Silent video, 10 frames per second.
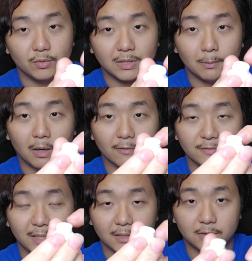some
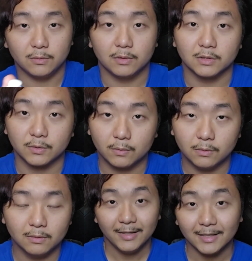offsets to the
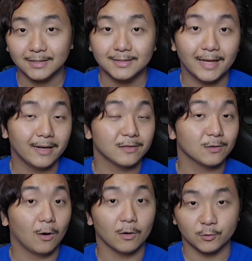screw. Yes, that
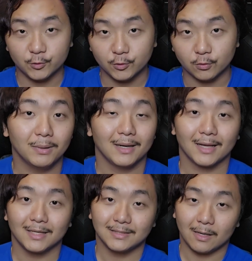is all true, but
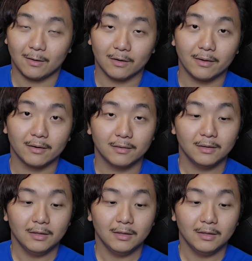like I said earlier,